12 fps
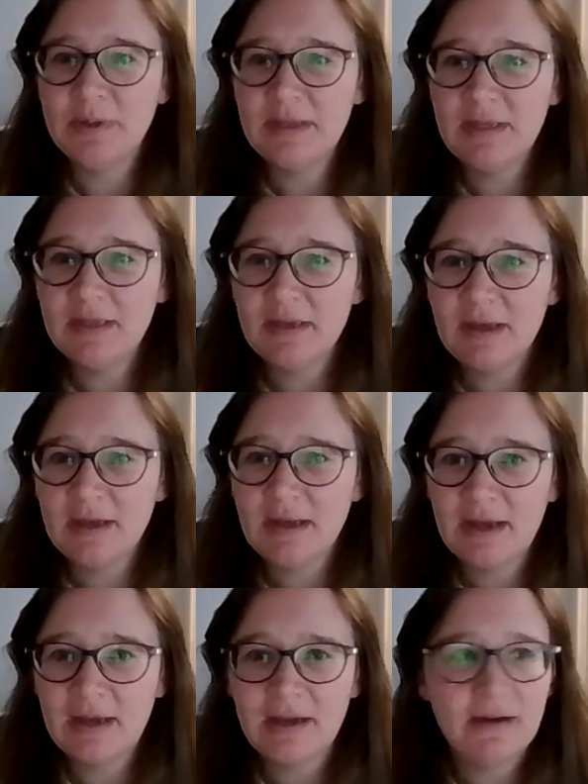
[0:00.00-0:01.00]
we
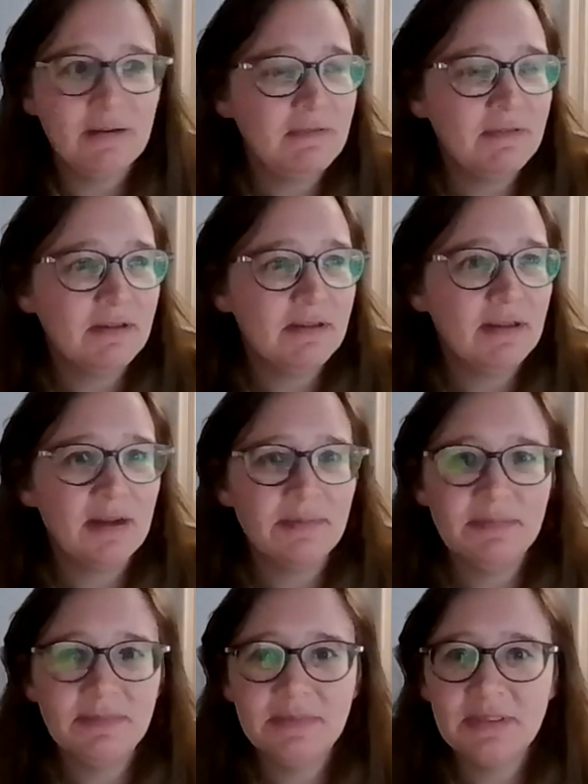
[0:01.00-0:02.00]
have,
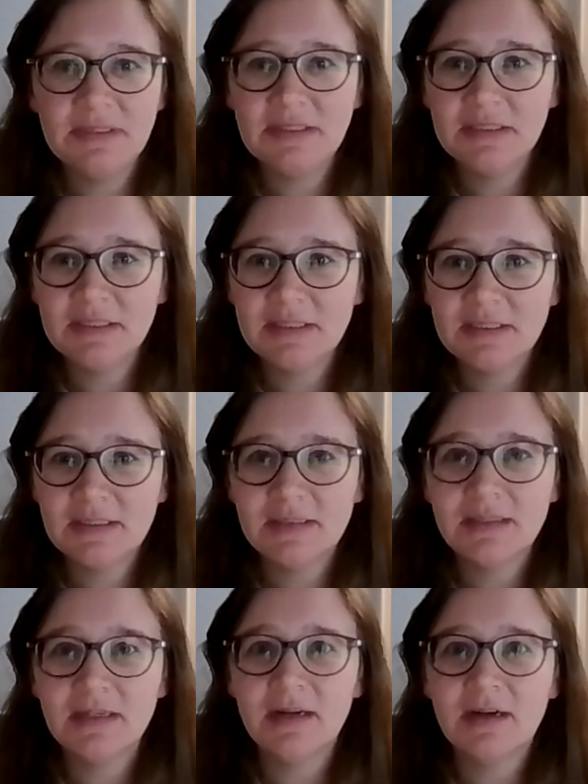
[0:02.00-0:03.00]
I'm just,
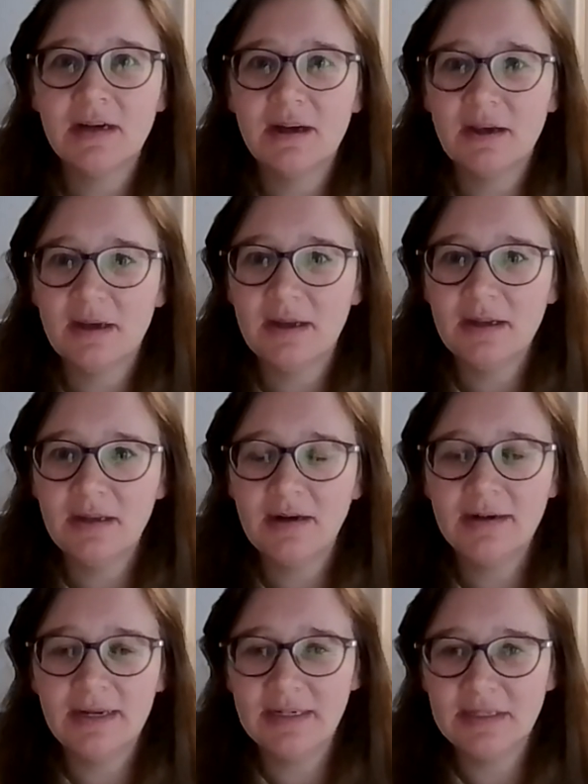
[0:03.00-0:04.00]
uh,
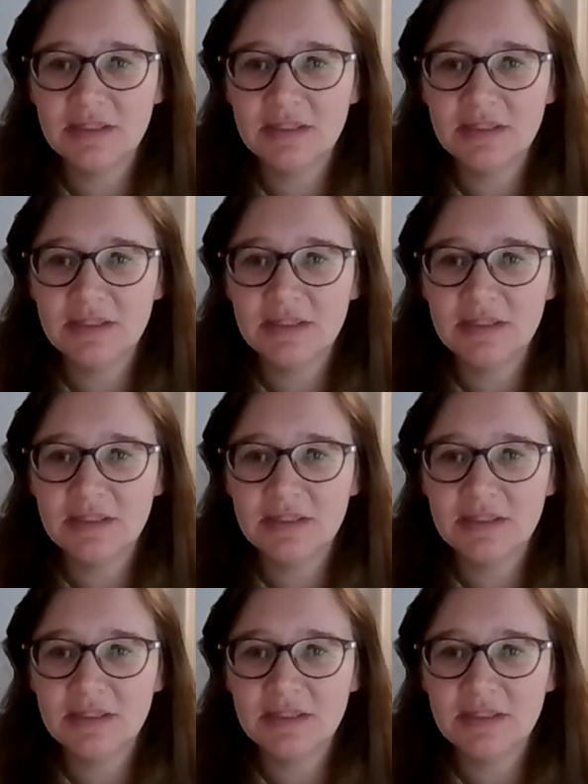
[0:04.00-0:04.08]
all right.